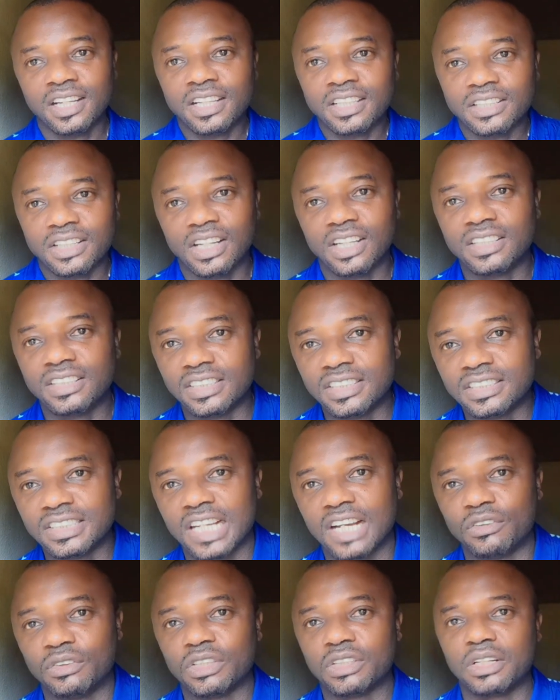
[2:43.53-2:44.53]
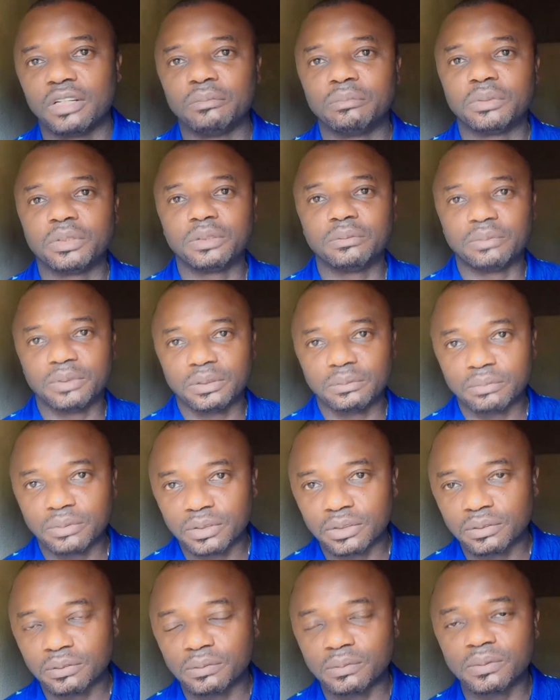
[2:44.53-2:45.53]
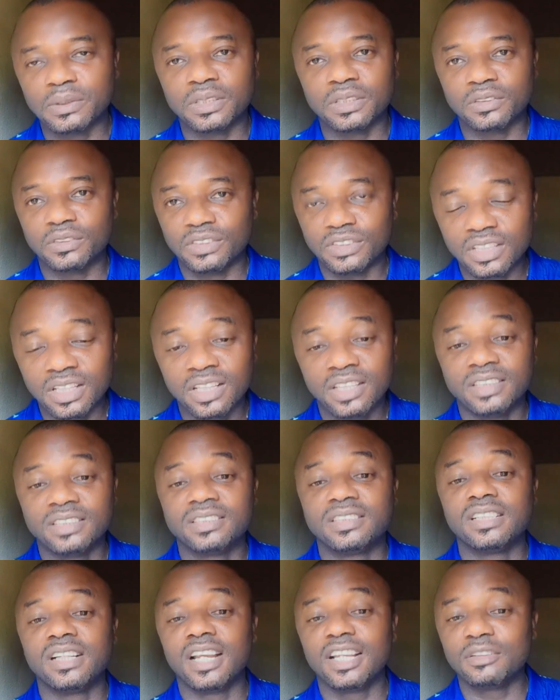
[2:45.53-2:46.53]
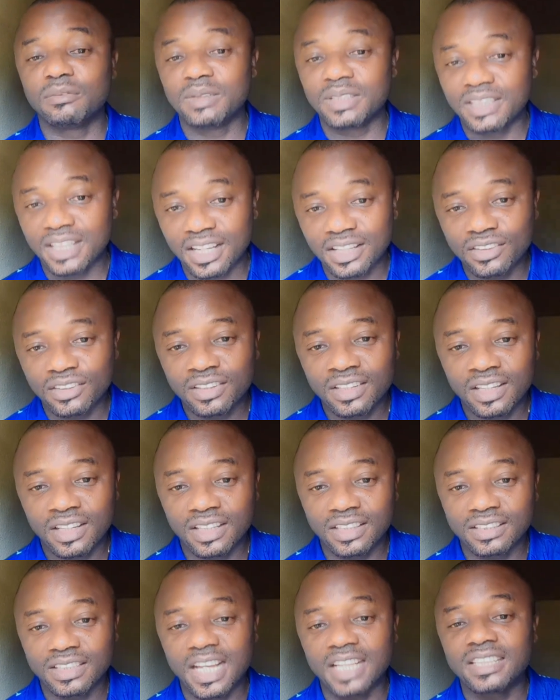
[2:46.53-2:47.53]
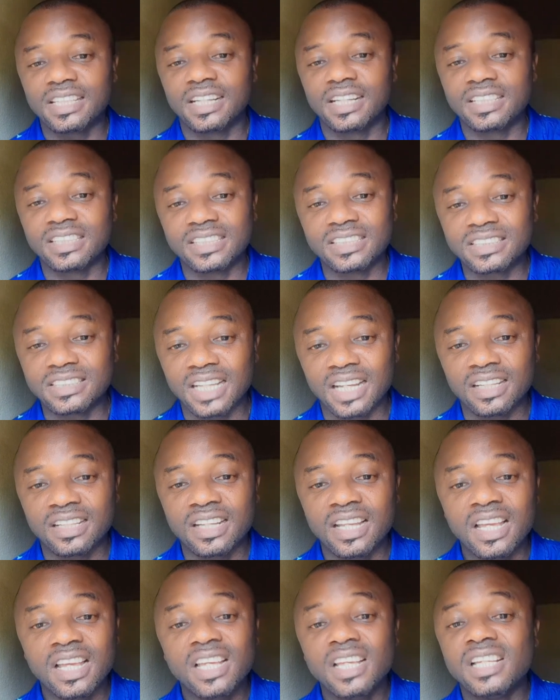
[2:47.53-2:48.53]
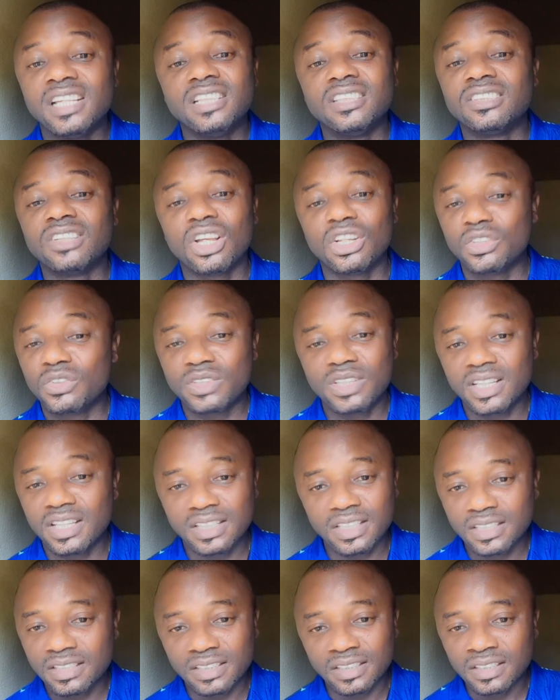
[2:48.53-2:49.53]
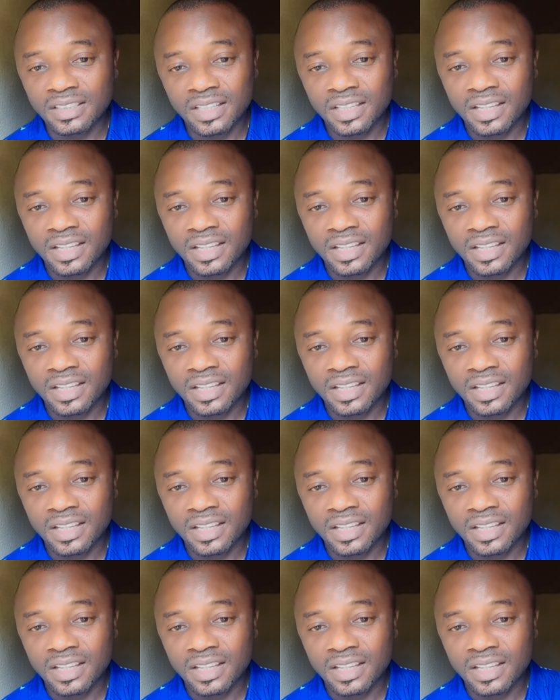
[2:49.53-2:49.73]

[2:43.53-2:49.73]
The electrician will come, See, let me tell you, that electrician is not doing anything.